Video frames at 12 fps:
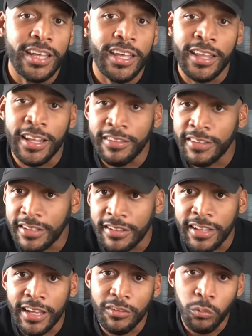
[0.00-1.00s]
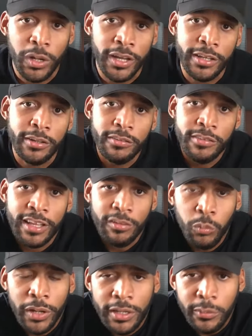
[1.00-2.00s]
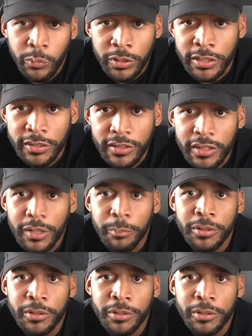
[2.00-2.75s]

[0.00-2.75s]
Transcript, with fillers: And I think that that's why it worked.